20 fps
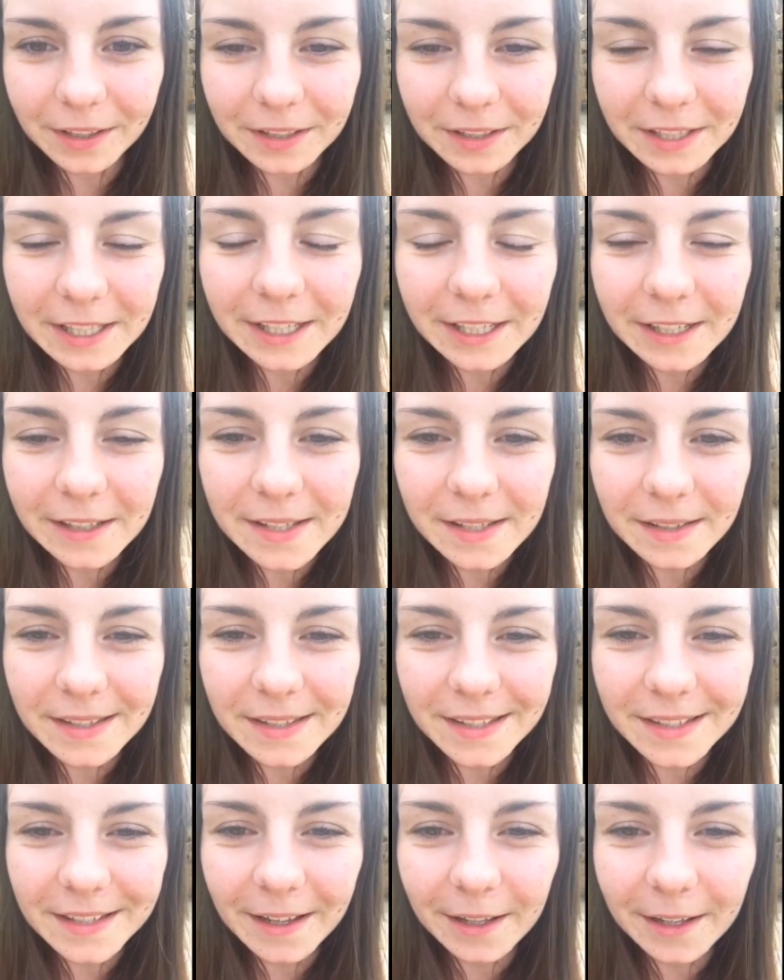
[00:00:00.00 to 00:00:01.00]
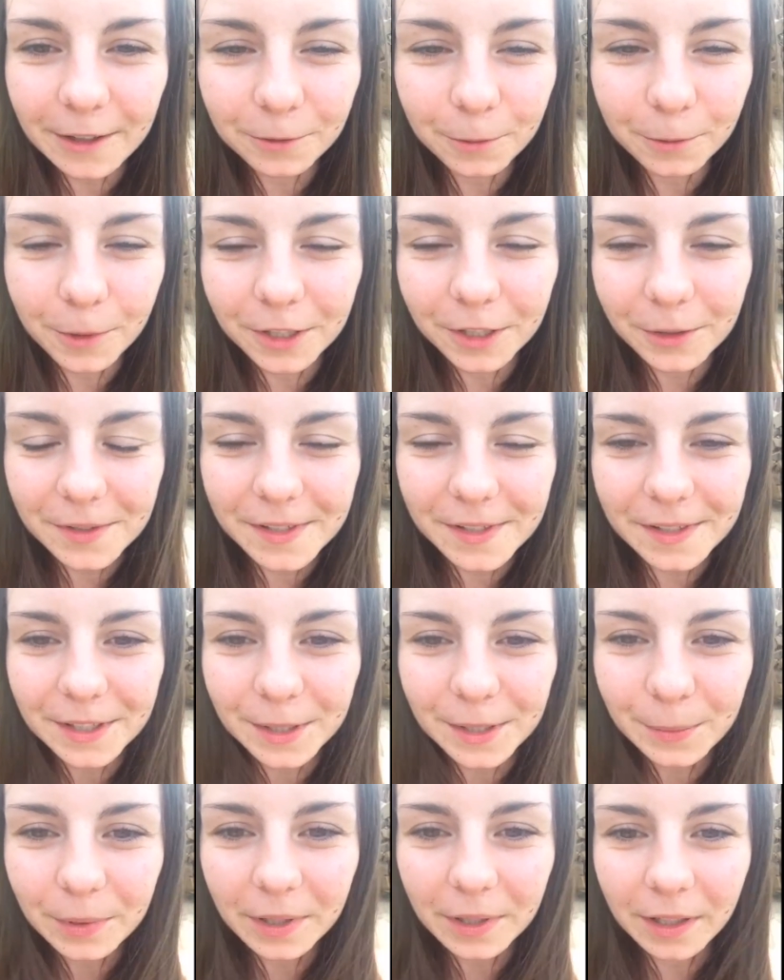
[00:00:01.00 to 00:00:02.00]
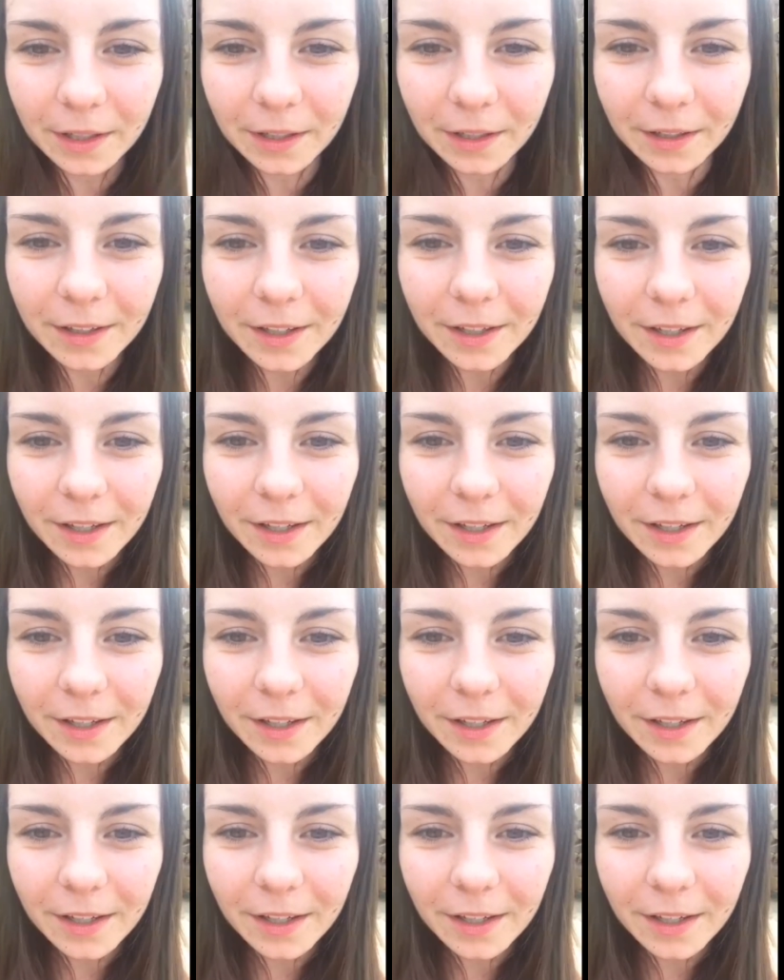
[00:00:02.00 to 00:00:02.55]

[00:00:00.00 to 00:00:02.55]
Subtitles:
It heals itself when you're sleeping.